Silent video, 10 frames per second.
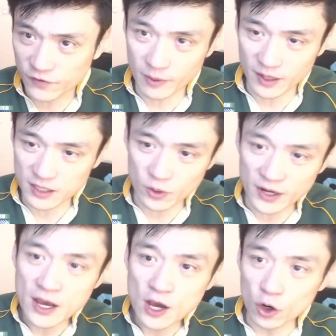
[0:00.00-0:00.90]
forget about this one.
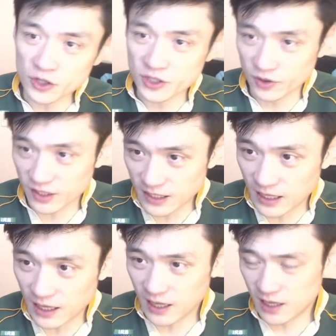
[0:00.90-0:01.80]
Also, the
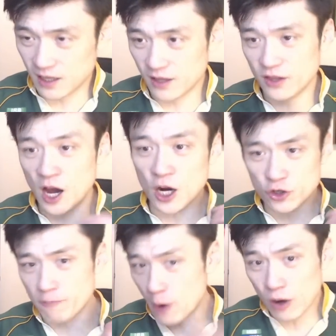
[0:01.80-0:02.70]

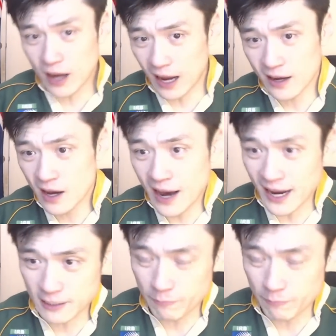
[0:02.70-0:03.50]
Handre Pollard has